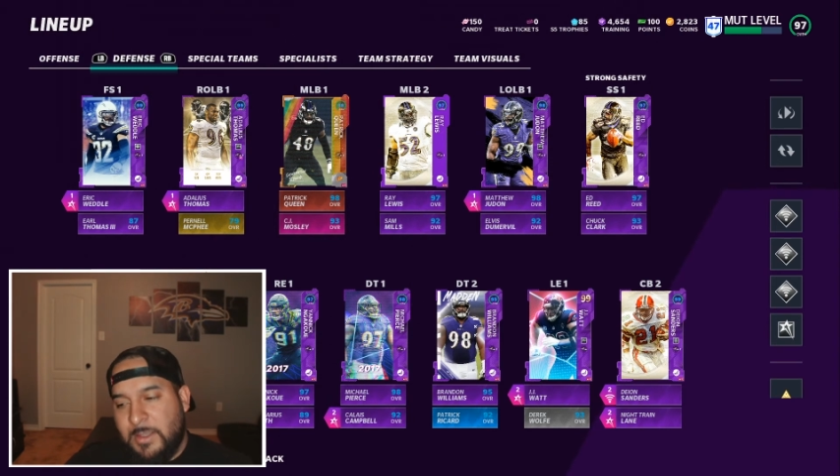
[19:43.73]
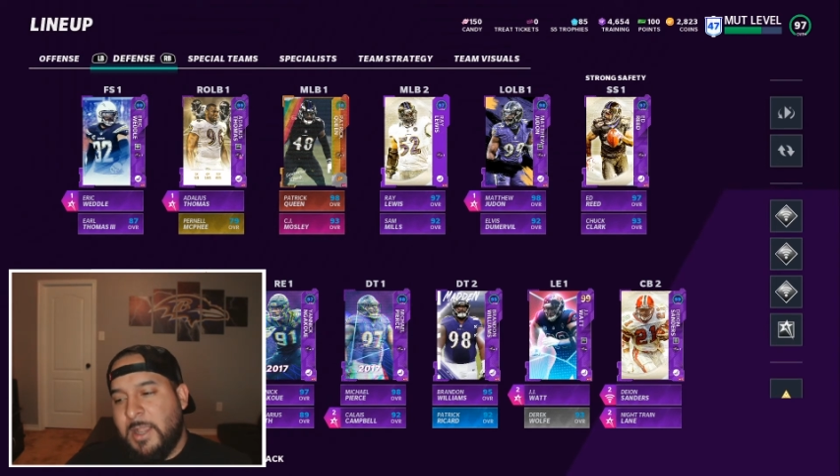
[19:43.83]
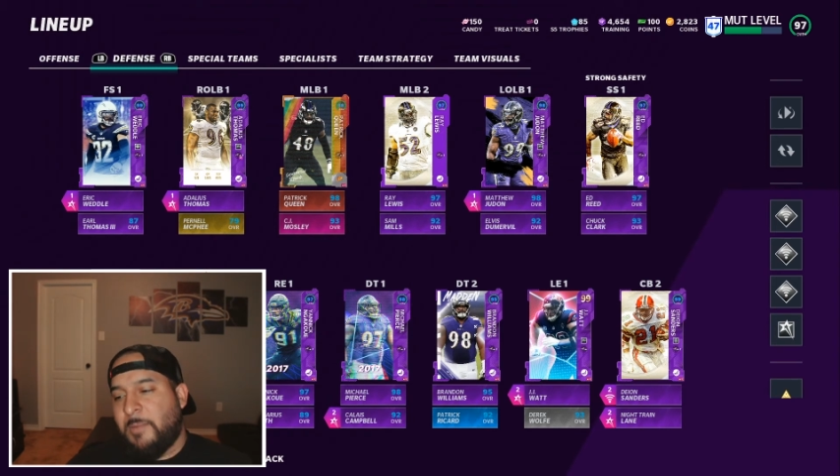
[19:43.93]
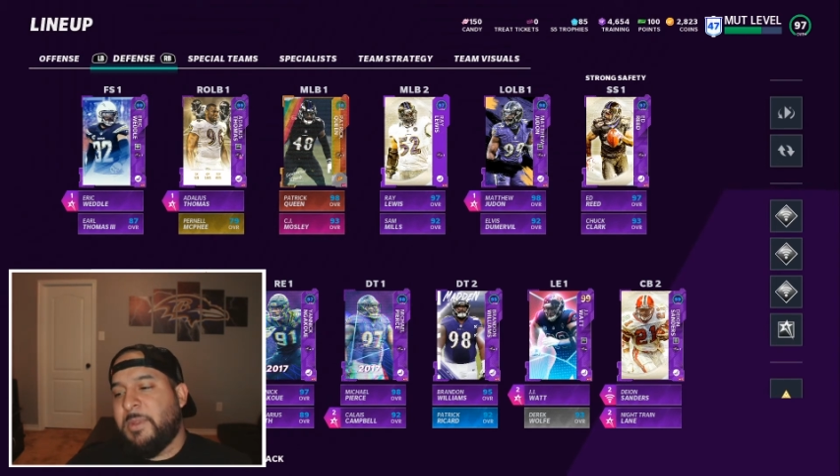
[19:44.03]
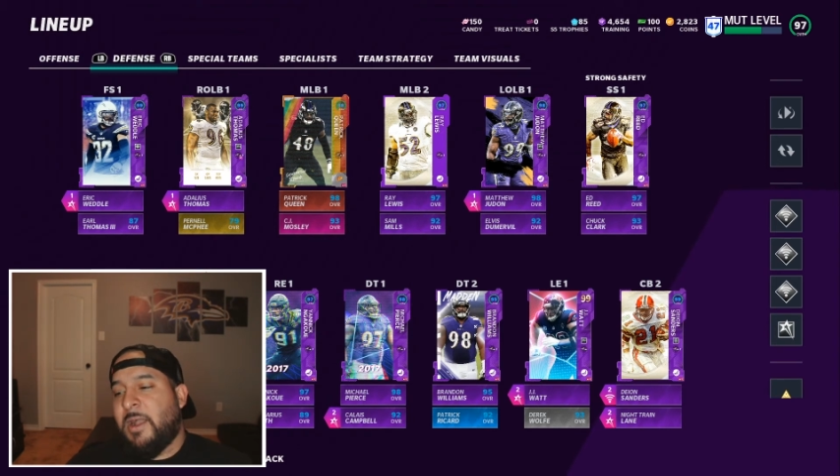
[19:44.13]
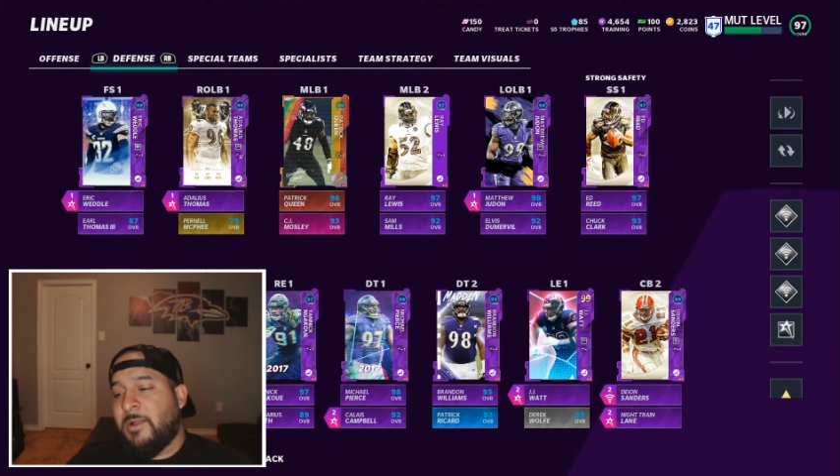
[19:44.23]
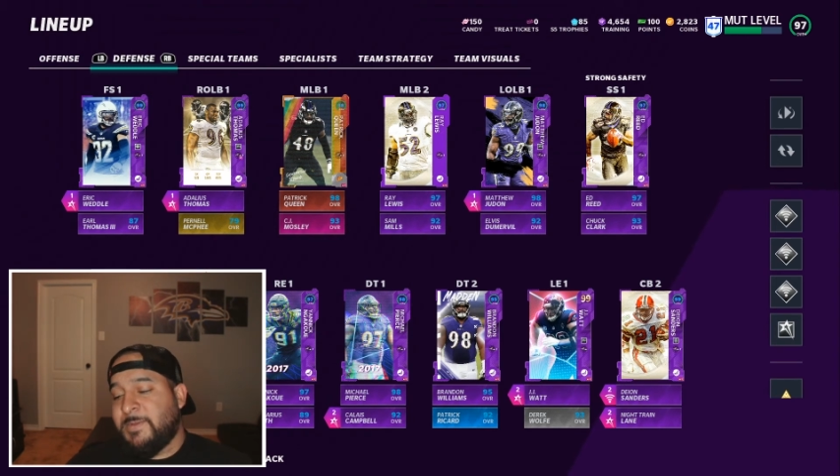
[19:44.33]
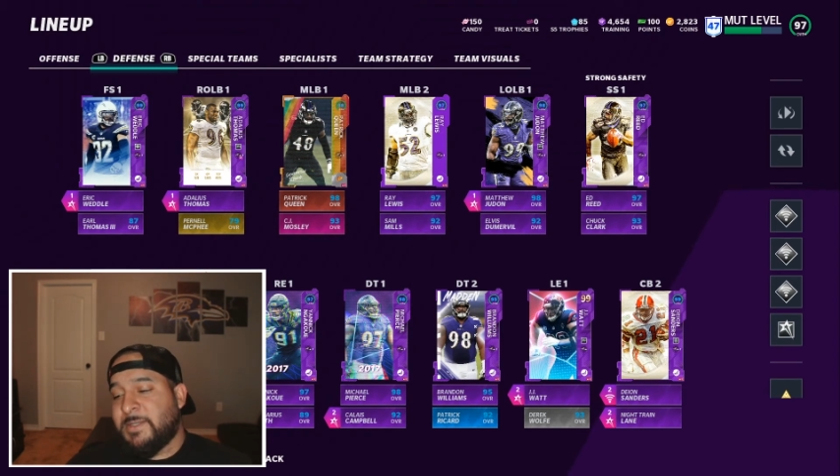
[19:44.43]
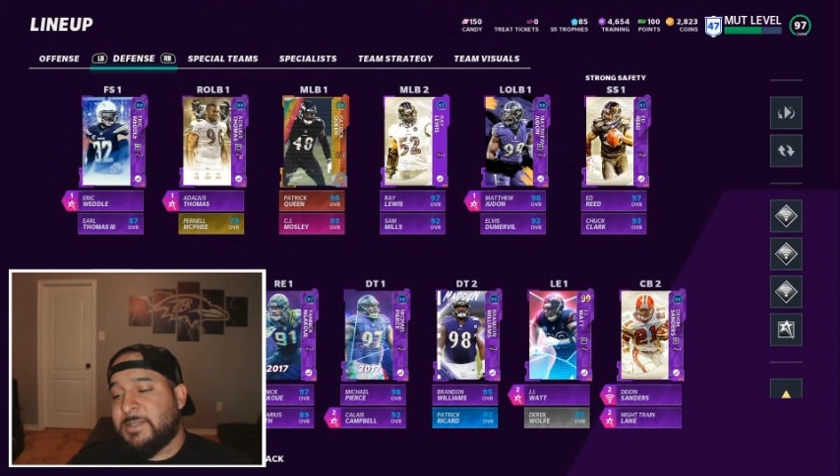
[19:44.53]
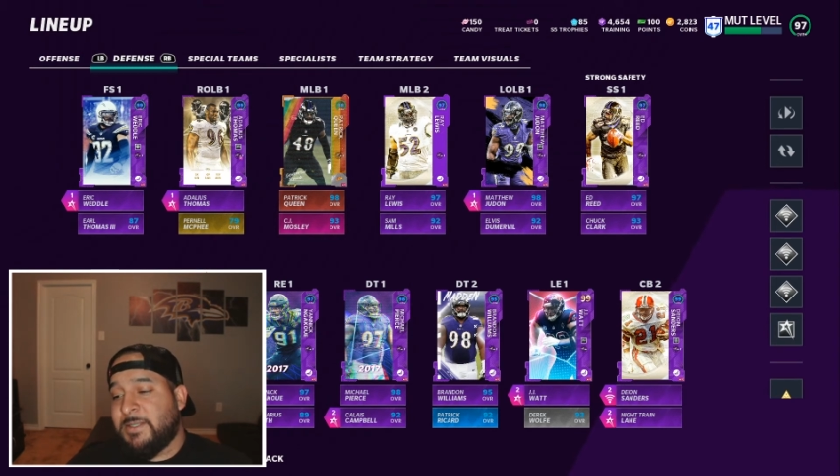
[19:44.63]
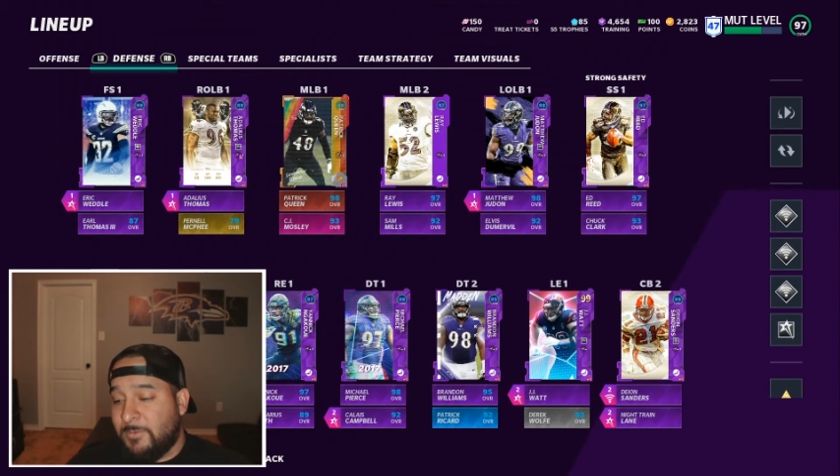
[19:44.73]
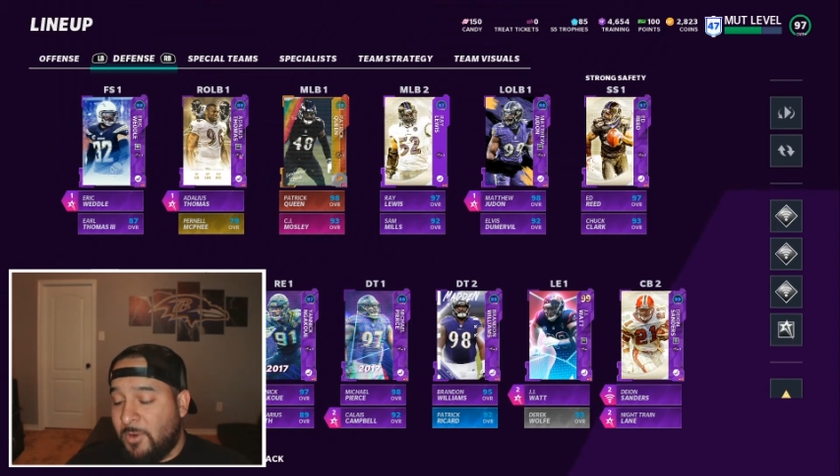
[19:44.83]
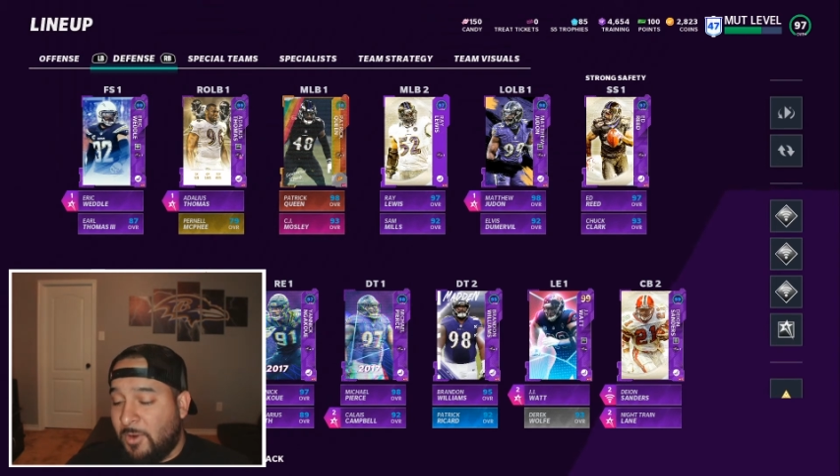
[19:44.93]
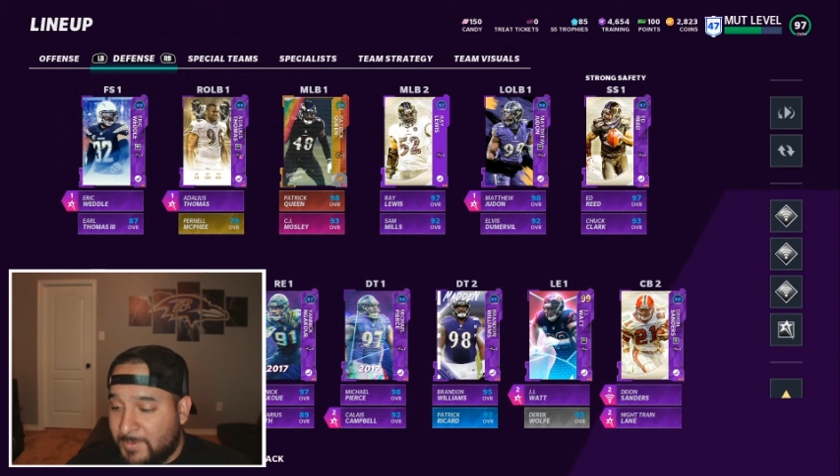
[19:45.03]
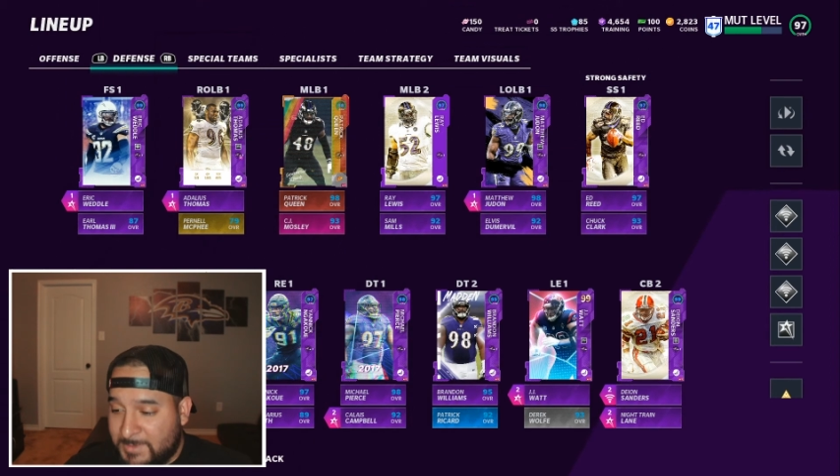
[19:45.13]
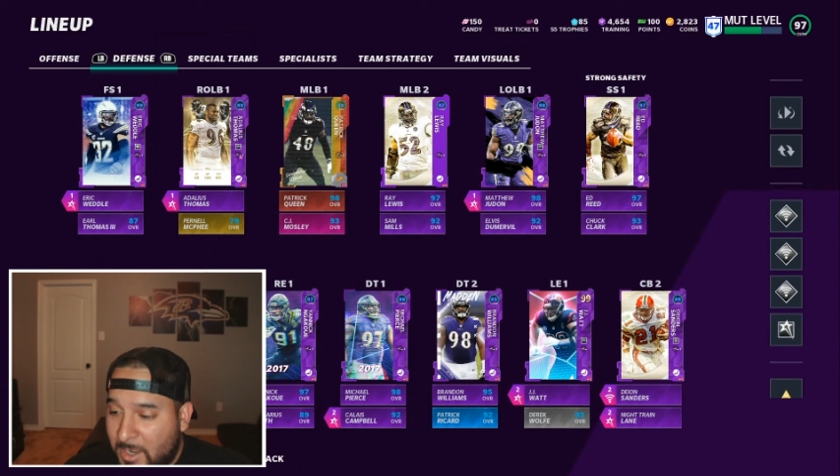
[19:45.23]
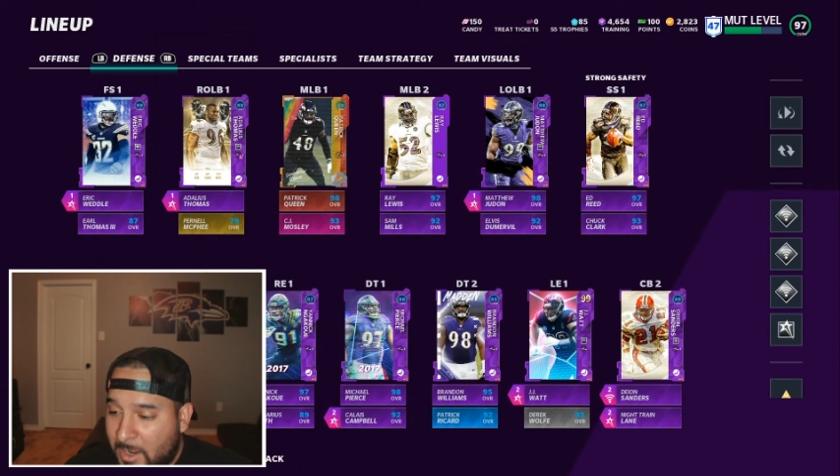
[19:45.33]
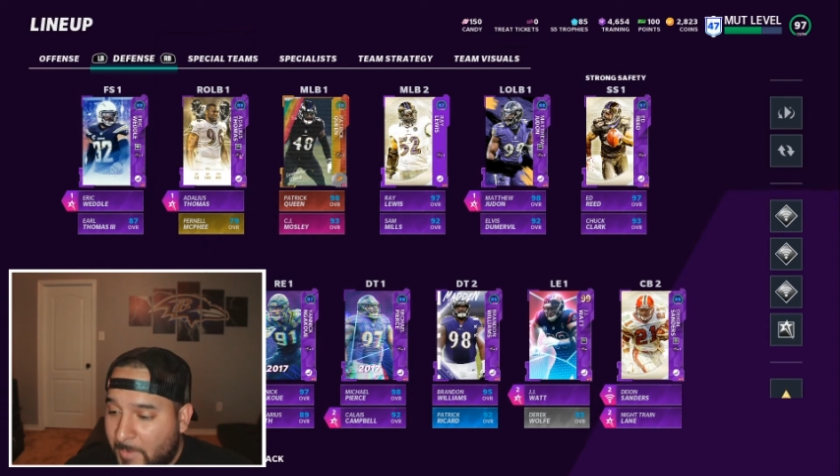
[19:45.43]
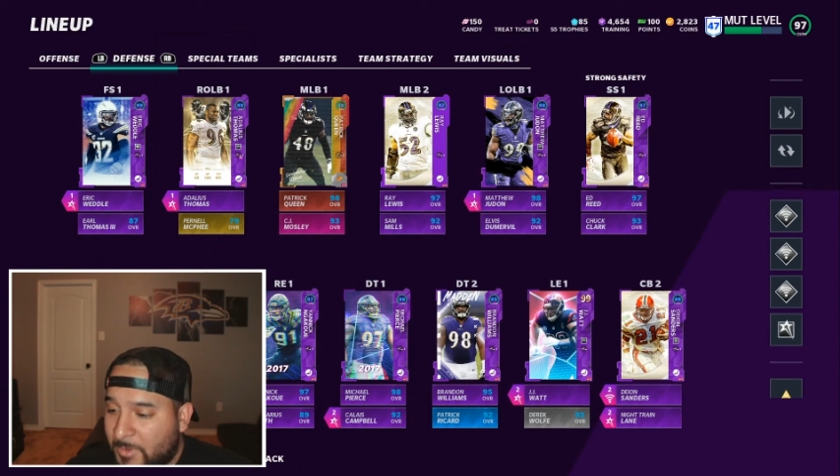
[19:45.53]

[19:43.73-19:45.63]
I mean, obviously, over time,